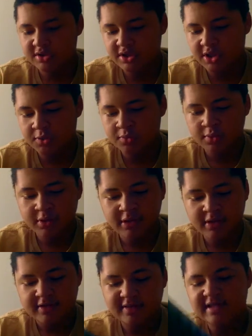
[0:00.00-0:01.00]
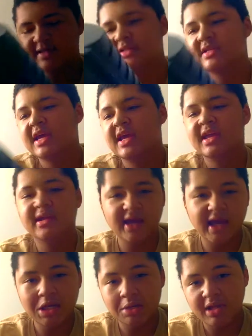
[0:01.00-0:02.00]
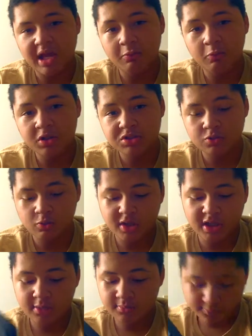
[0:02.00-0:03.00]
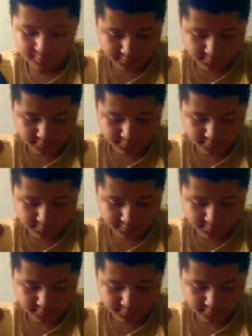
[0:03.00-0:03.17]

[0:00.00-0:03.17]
So this is a KWA 120.